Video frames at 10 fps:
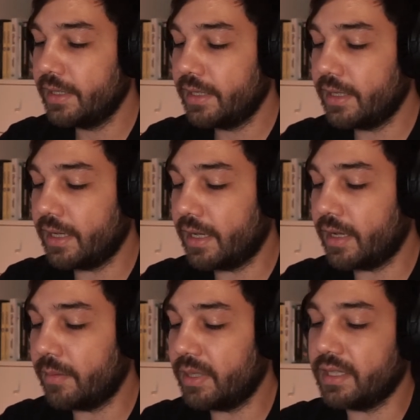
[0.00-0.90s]

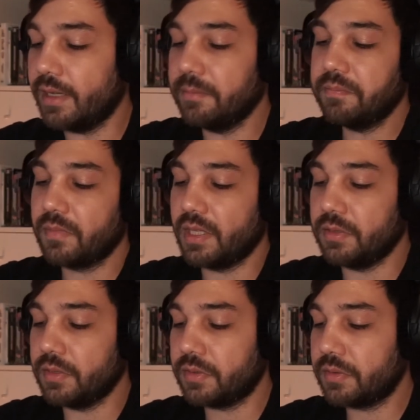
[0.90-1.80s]
But yeah, I
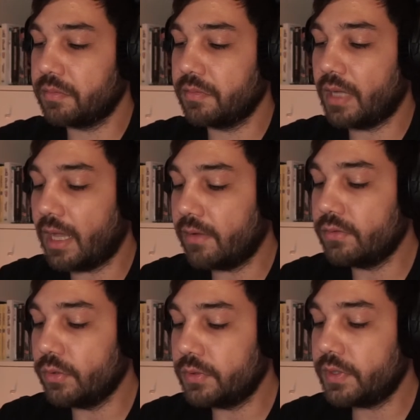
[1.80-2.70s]
just have
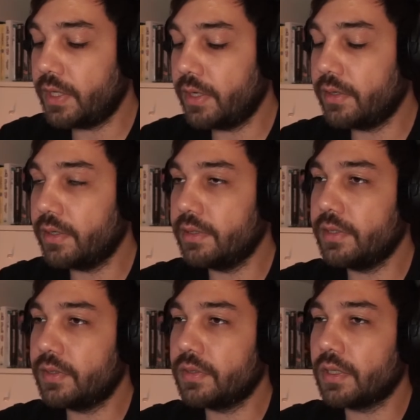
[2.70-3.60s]
notes here, and
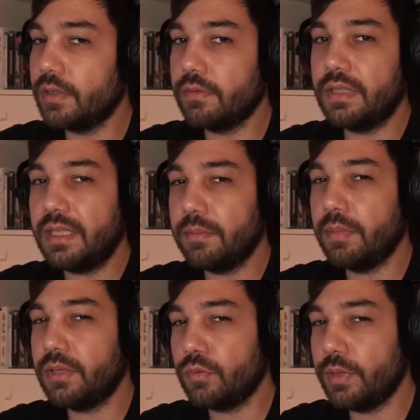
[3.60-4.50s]
this is kind of an
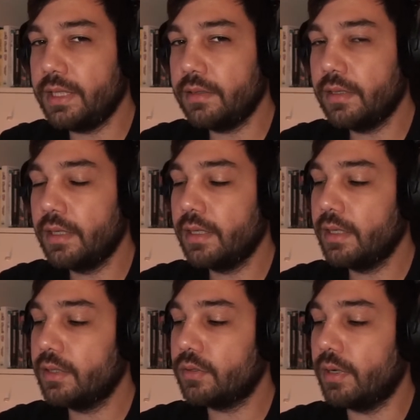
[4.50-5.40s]
in-between.
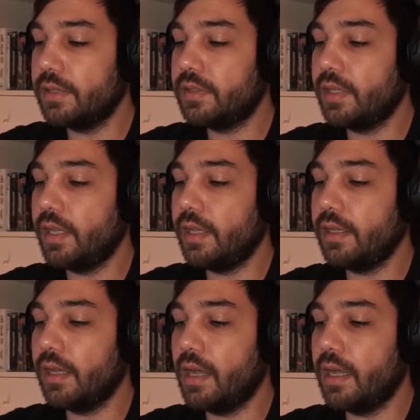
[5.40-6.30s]
So let's
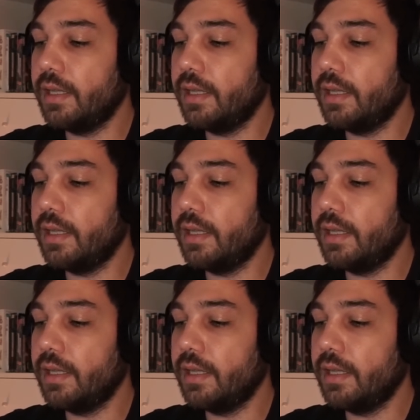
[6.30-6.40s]
say I